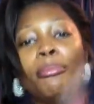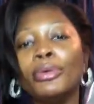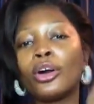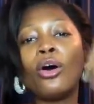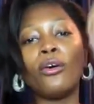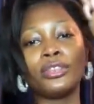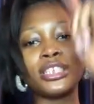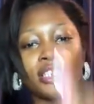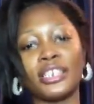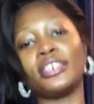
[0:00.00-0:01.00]
because of
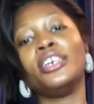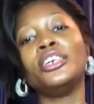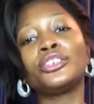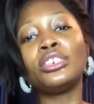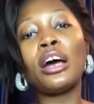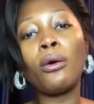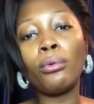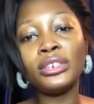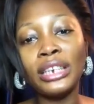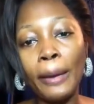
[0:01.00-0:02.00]
this thing. So now,
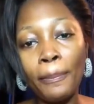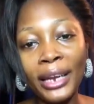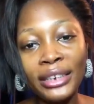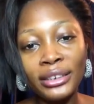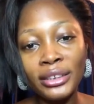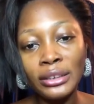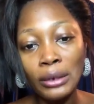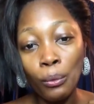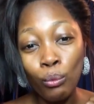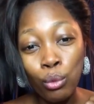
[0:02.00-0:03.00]
once I apply this
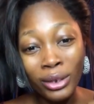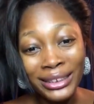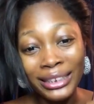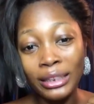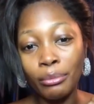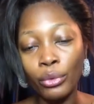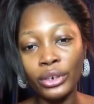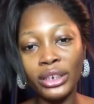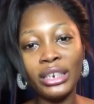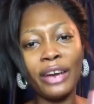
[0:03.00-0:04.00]
once in the
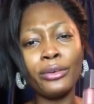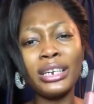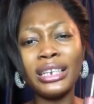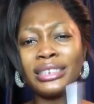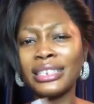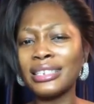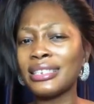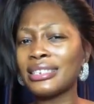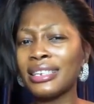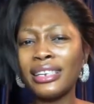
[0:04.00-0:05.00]
morning, I realized that it
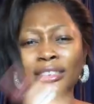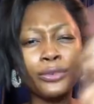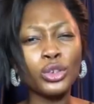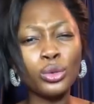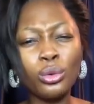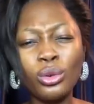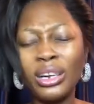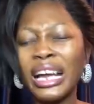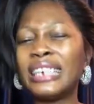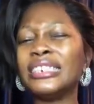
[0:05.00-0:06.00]
stays for so
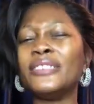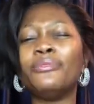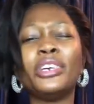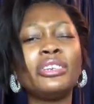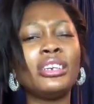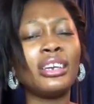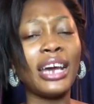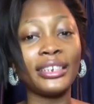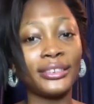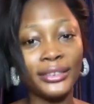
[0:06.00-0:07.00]
long and is very
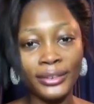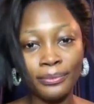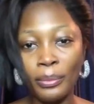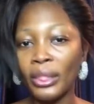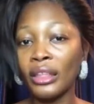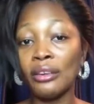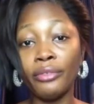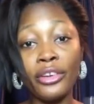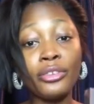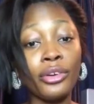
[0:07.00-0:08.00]
light.
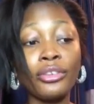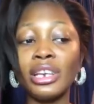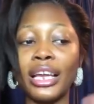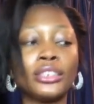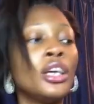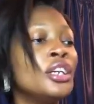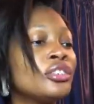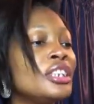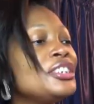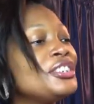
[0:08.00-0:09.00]
Very, very light.
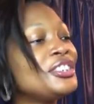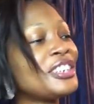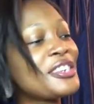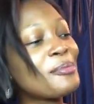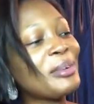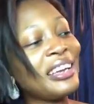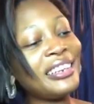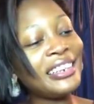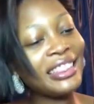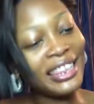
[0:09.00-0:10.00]
So ladies and
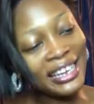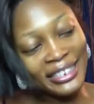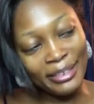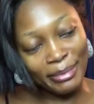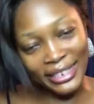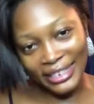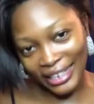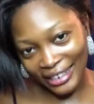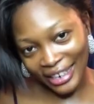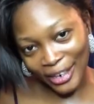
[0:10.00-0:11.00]
gentlemen, that's my
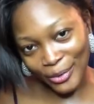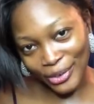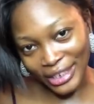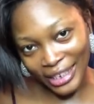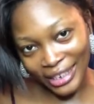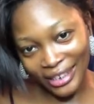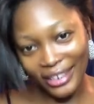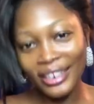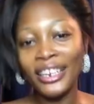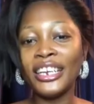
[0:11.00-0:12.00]
skincare
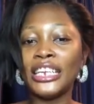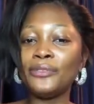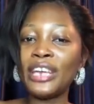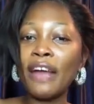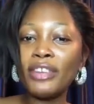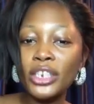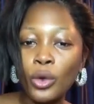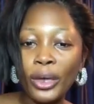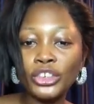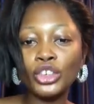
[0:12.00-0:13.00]
routine. If you have any
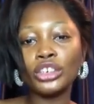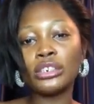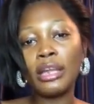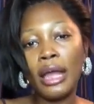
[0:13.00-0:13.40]
question,